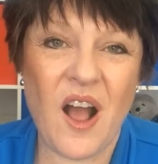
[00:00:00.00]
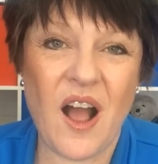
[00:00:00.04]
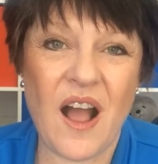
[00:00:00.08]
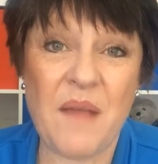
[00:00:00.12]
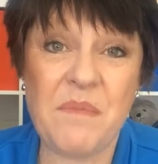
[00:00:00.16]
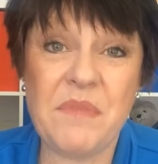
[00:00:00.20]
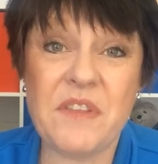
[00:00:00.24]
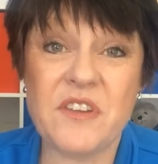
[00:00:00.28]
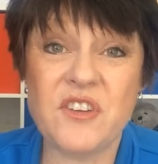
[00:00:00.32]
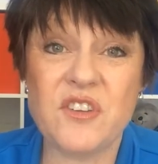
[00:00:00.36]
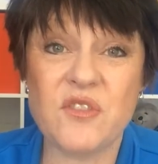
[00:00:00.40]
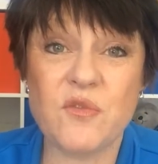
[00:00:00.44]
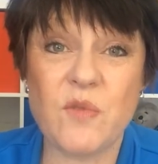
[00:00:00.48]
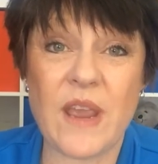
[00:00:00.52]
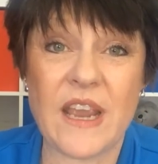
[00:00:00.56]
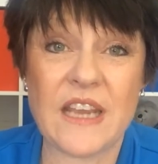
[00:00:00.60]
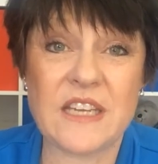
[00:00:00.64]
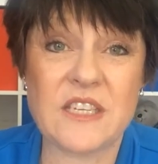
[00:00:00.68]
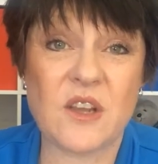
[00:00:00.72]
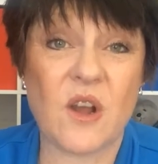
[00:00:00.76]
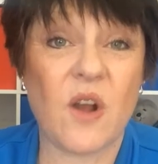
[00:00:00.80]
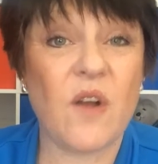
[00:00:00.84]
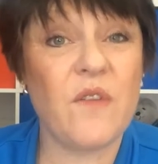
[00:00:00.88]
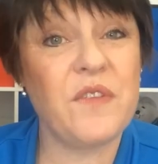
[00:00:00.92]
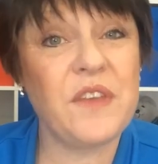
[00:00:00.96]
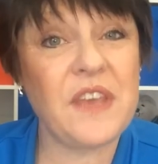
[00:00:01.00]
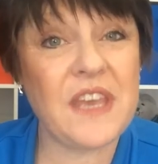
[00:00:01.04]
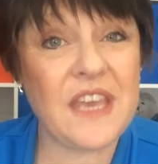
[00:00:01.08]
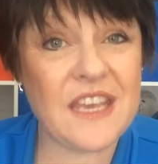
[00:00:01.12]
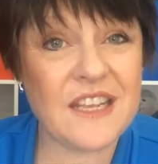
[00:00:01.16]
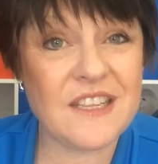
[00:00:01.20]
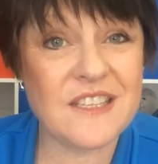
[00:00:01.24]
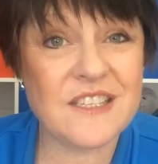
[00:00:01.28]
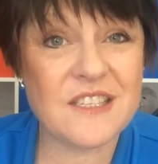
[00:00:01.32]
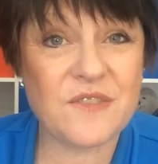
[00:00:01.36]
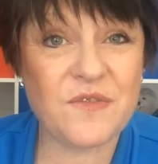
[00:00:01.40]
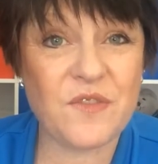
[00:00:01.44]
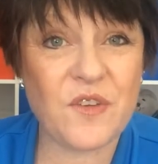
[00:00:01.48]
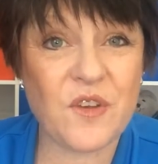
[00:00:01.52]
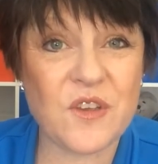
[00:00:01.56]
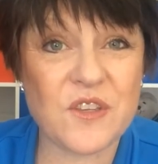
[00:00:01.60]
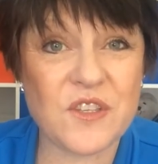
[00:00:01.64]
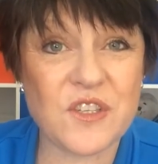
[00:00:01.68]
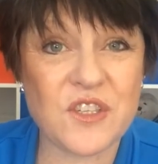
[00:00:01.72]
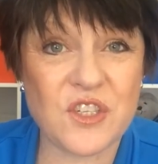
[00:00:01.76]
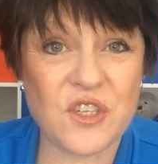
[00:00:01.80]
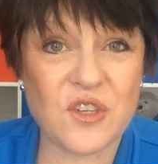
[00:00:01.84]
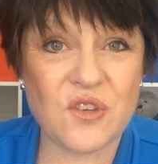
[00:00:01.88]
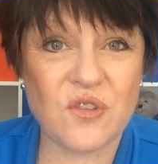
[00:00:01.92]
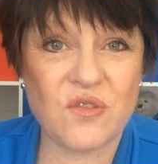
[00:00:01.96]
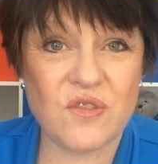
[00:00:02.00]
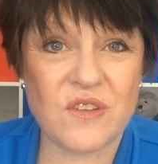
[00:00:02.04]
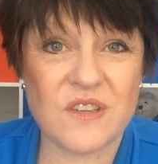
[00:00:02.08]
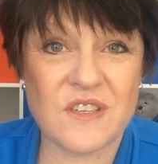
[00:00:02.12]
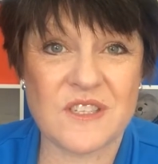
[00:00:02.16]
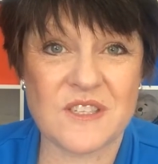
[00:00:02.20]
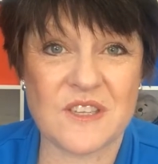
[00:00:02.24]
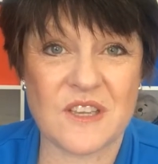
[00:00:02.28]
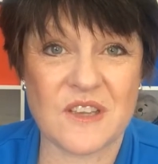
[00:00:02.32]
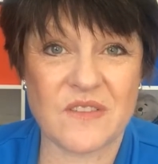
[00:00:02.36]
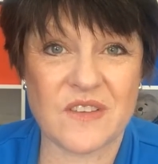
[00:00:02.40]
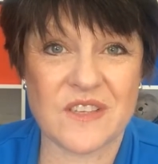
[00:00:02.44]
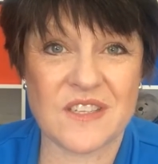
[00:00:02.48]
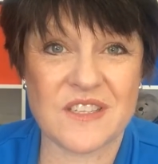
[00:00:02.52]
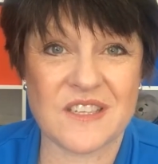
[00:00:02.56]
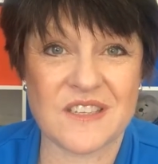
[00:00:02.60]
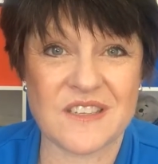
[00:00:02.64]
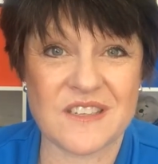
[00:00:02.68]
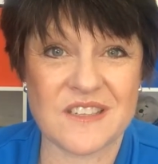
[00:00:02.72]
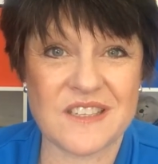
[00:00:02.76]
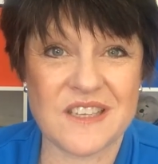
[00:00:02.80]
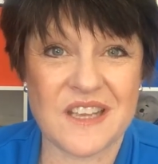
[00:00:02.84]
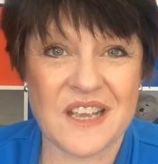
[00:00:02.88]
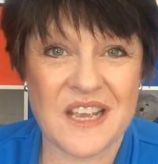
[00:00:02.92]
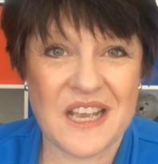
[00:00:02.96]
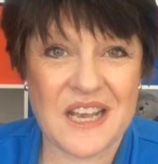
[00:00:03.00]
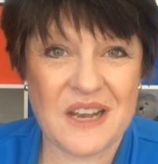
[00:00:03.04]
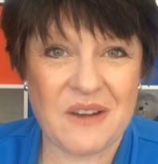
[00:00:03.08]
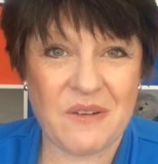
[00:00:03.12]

I'm the Director of Kids First Children's Services.